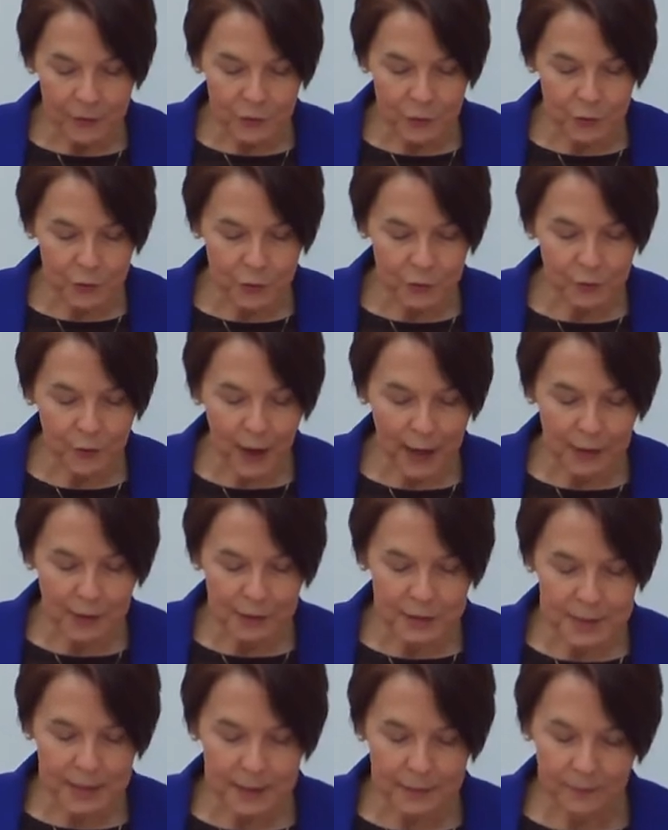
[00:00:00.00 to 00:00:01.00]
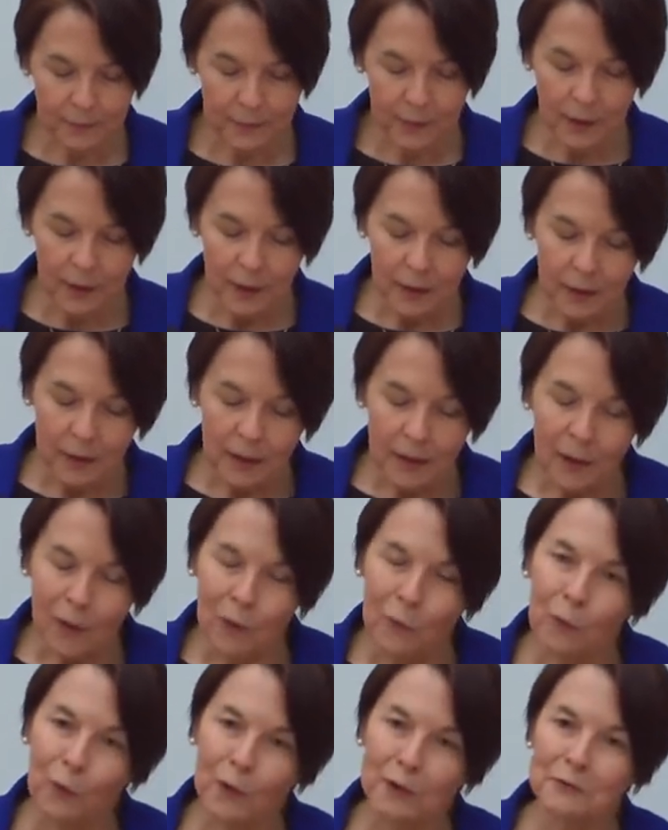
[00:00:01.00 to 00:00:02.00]
through the faculty.
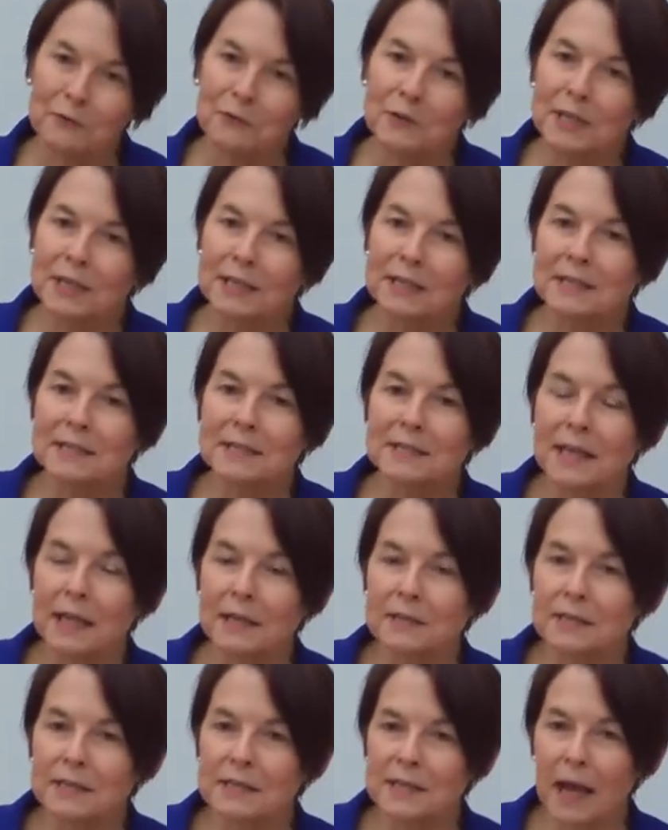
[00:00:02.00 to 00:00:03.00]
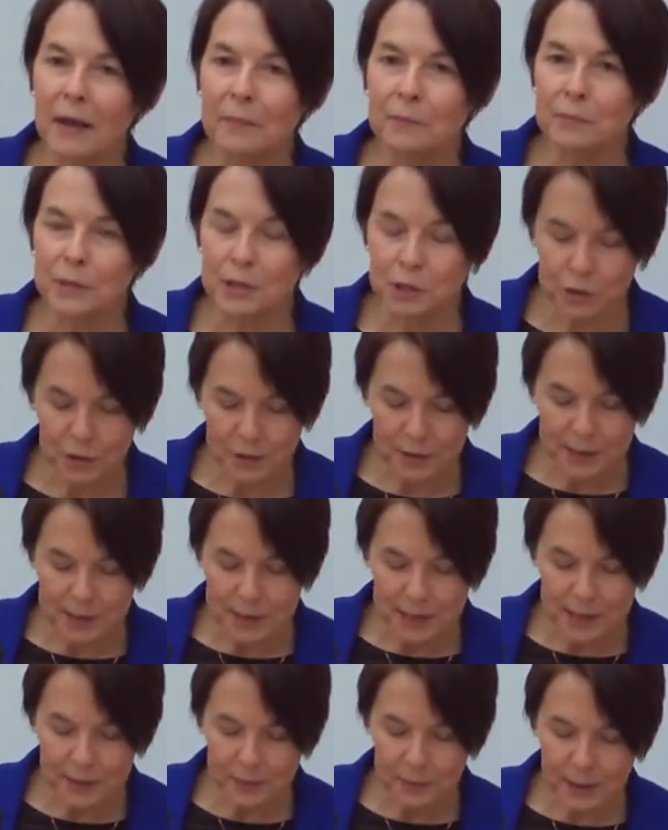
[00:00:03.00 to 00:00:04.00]
One of the Centre's
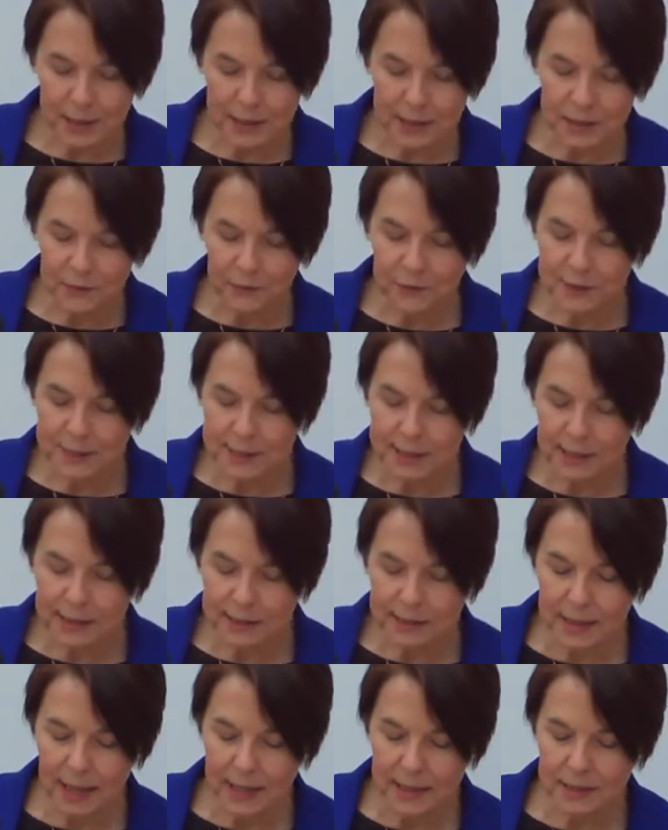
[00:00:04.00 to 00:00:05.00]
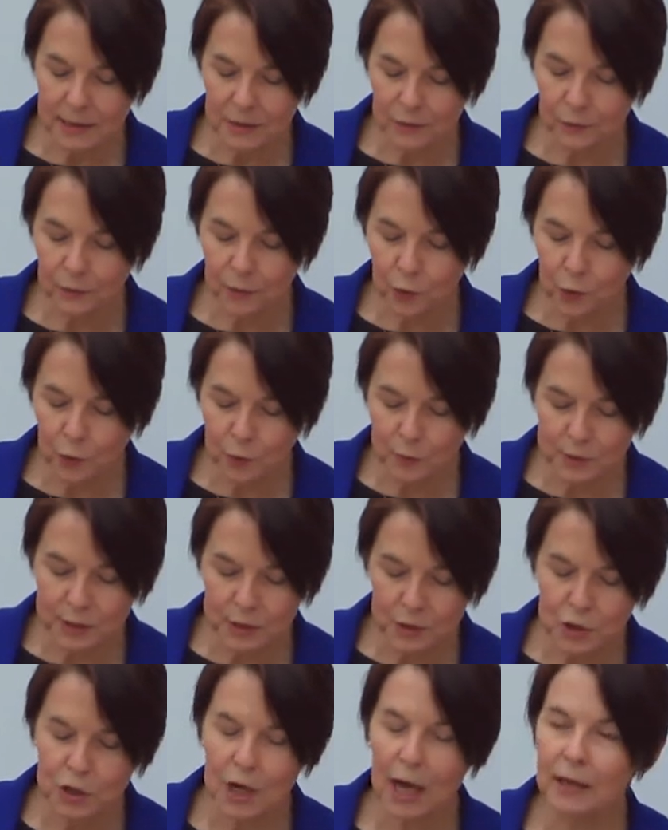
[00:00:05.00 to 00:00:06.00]
ambitions has been to facilitate informed
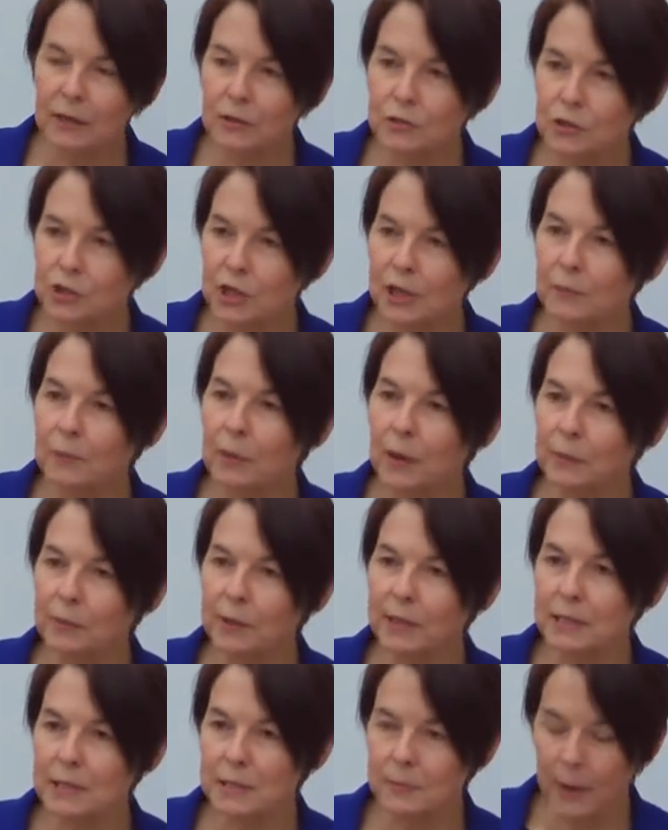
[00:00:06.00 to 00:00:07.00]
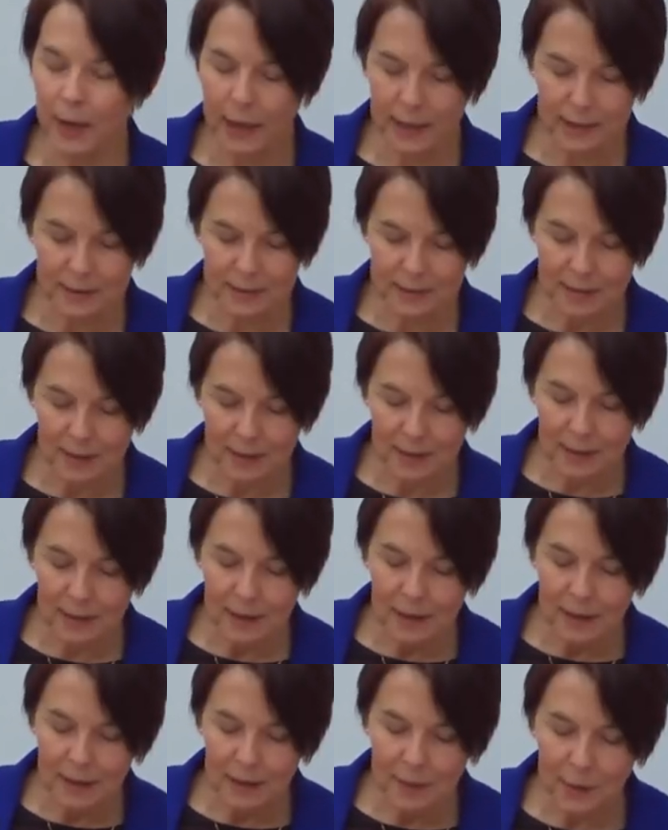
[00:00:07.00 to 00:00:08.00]
and challenging public debate
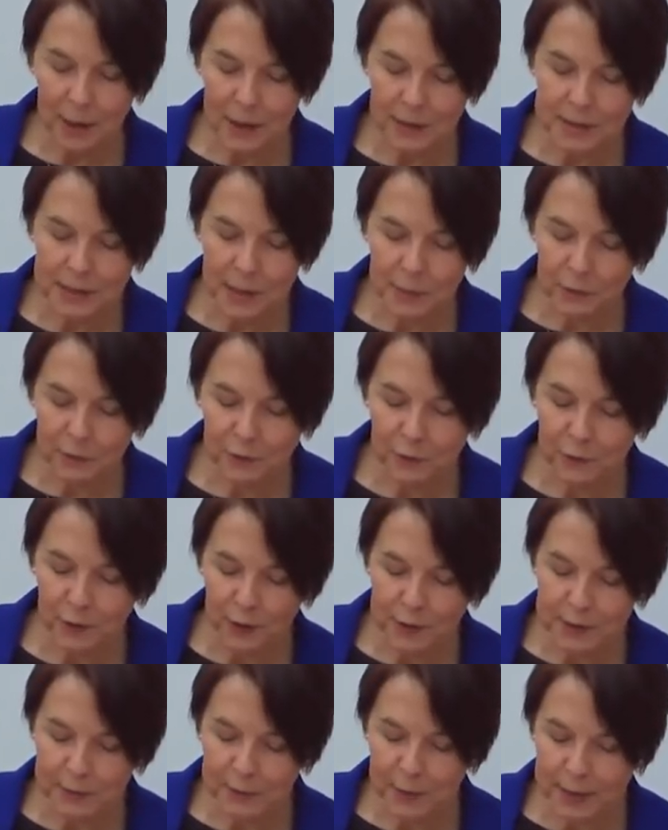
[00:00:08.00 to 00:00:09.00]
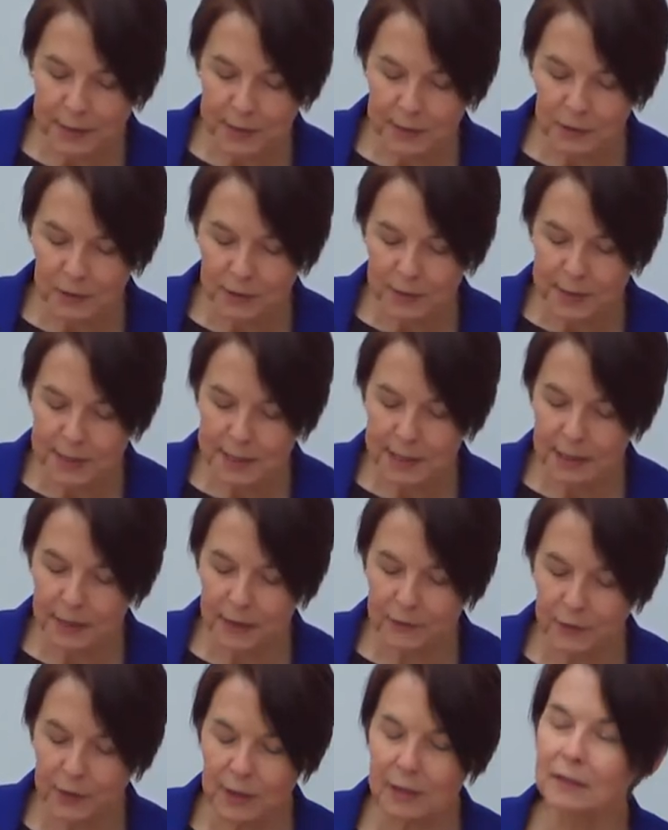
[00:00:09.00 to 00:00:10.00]
about some of the fundamental and
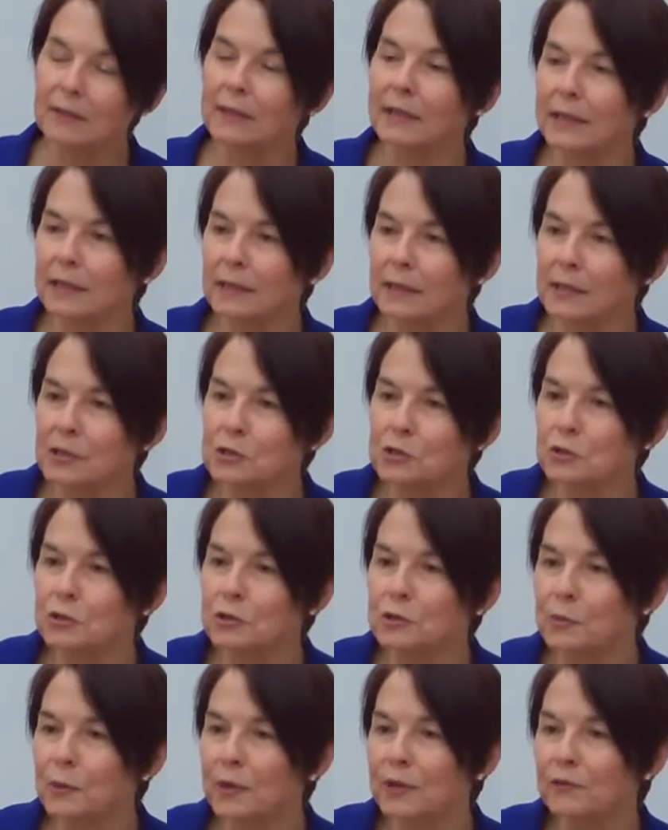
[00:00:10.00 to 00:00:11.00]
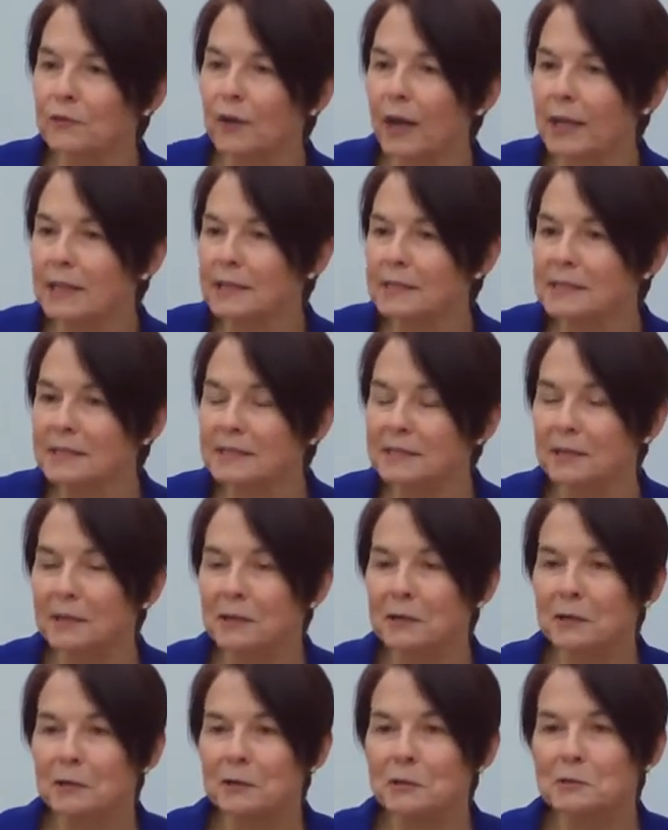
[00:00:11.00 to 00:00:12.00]
significant legal issues we face.
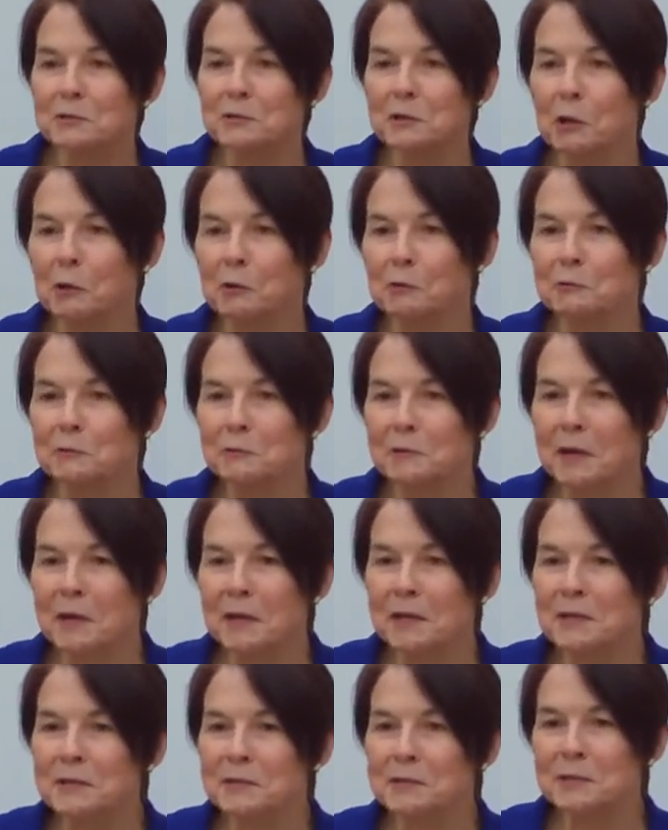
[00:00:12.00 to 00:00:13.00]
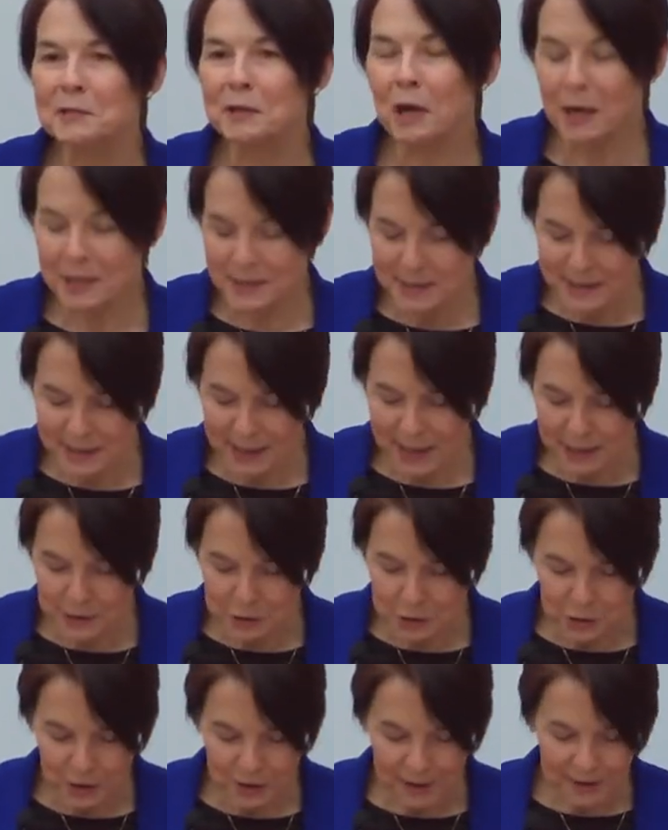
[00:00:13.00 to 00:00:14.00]
So tonight's
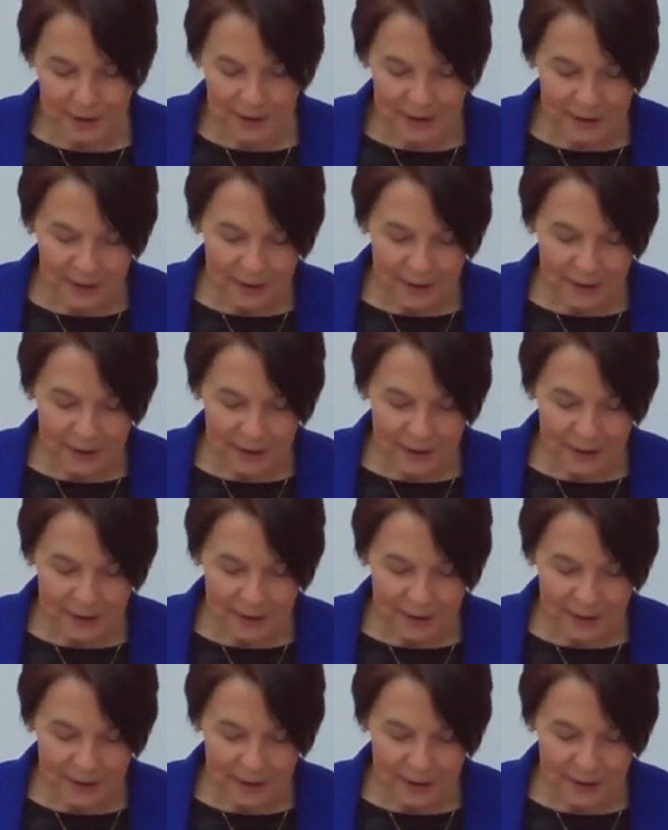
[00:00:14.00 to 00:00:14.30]
lecture,